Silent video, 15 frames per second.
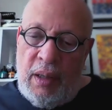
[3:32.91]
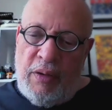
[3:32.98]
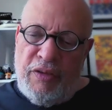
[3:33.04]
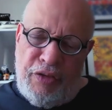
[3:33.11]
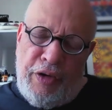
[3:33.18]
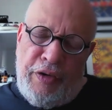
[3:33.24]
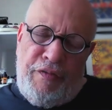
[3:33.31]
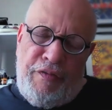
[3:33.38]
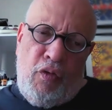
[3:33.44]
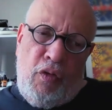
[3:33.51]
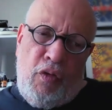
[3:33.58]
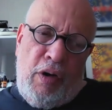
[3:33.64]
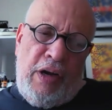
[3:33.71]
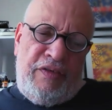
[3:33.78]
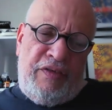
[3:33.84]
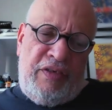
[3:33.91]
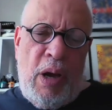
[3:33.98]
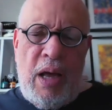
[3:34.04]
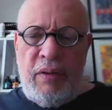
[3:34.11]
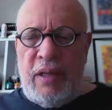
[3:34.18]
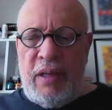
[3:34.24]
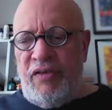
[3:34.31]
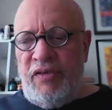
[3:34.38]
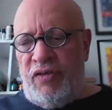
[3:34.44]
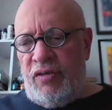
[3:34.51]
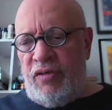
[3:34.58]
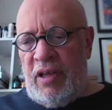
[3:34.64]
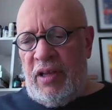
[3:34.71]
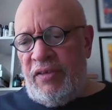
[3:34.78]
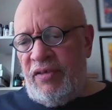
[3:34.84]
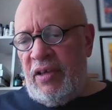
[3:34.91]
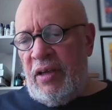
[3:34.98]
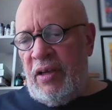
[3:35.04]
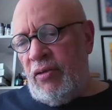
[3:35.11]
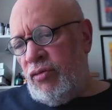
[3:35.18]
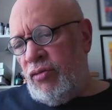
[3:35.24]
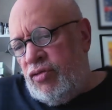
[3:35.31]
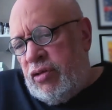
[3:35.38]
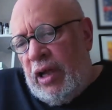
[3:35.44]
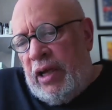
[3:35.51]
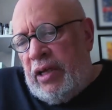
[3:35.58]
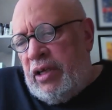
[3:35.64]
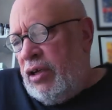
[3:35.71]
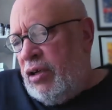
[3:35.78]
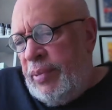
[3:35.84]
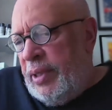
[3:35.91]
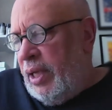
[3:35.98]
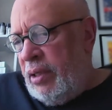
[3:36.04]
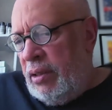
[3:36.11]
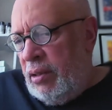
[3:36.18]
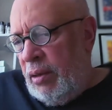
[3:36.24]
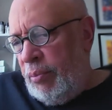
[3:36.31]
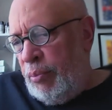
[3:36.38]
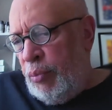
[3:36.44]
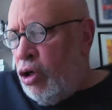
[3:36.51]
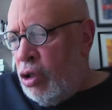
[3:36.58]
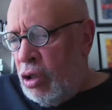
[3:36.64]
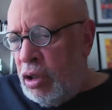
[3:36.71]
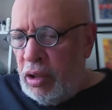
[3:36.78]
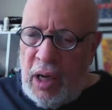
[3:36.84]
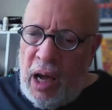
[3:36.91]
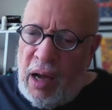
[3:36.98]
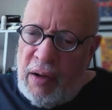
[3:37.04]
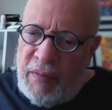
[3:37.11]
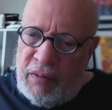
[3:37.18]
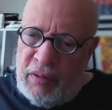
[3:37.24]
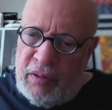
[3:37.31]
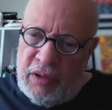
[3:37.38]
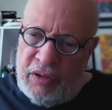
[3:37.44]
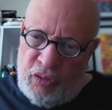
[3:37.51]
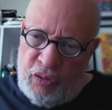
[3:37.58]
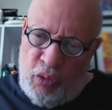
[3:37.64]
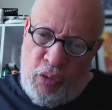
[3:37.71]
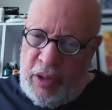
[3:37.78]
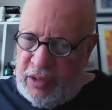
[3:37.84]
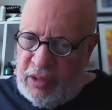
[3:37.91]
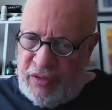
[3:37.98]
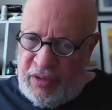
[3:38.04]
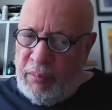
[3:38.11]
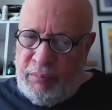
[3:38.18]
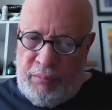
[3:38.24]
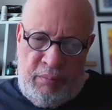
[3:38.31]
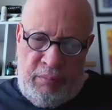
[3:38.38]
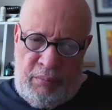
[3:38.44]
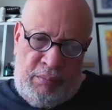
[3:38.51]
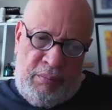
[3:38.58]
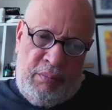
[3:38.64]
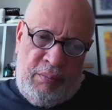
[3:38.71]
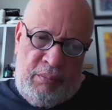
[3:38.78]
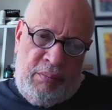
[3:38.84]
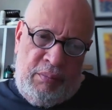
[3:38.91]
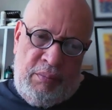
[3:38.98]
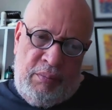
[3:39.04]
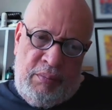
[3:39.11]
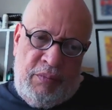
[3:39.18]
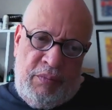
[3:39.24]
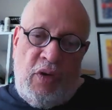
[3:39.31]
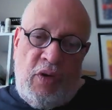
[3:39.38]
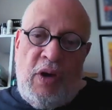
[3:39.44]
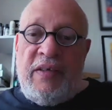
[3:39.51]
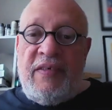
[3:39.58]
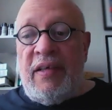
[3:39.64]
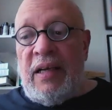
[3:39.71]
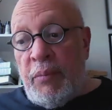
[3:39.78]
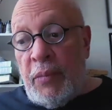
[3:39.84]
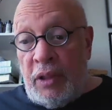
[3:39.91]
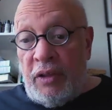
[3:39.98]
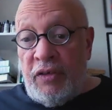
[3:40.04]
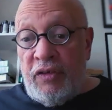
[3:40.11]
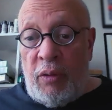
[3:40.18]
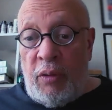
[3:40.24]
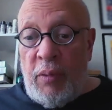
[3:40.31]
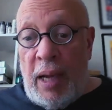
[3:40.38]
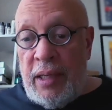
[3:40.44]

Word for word: I was 34. I said, wow, that's that sounds like it could be a, a book, a novel, a story, something. So I said, I'm going to start writing.